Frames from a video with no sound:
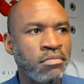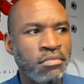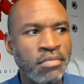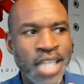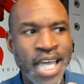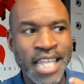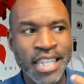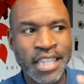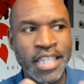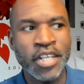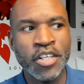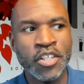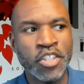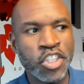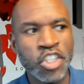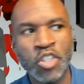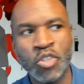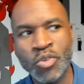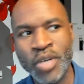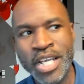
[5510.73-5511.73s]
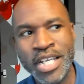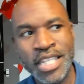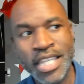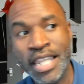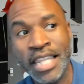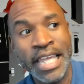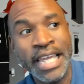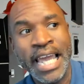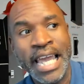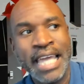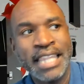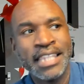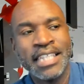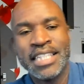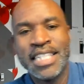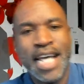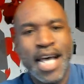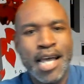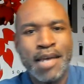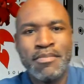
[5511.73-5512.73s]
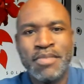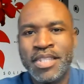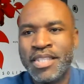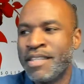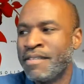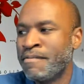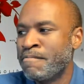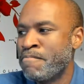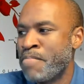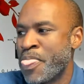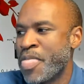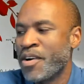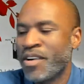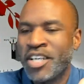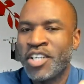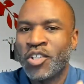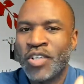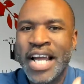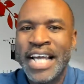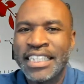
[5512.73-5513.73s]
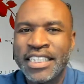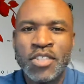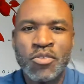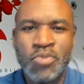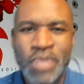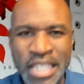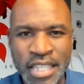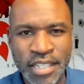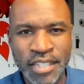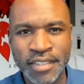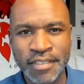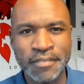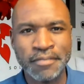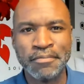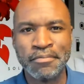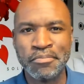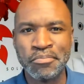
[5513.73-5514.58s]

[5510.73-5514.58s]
that their generation, like at the time they're interacting with it.